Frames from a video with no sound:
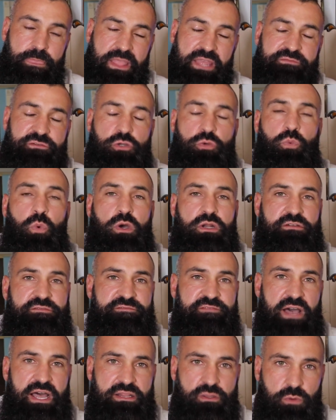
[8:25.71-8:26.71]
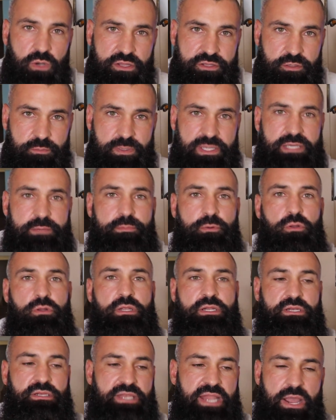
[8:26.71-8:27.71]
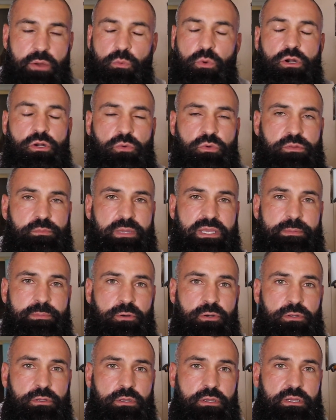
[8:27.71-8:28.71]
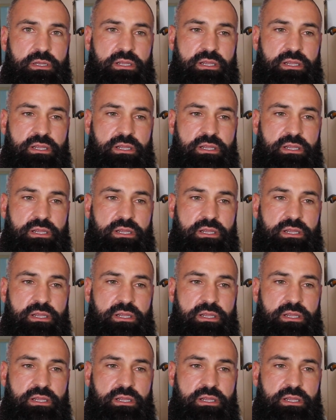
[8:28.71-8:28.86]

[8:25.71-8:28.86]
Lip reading: if you want to follow other people and network with people,